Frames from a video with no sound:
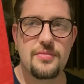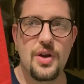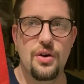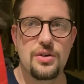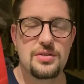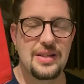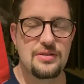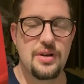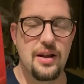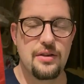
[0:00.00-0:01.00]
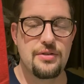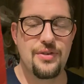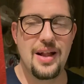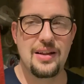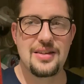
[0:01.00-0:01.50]
Or
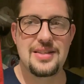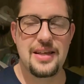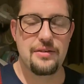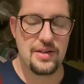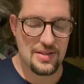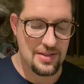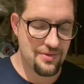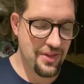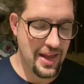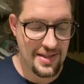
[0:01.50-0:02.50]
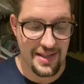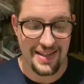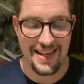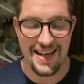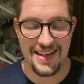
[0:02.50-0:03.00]
Trafalgar T3
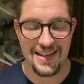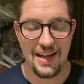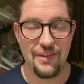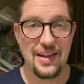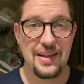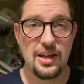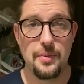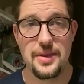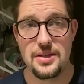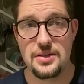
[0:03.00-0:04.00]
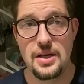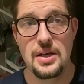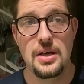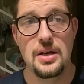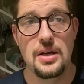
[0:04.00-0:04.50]
synthetic, and I've had it come in this
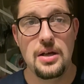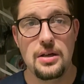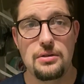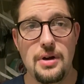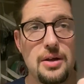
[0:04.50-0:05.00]
grey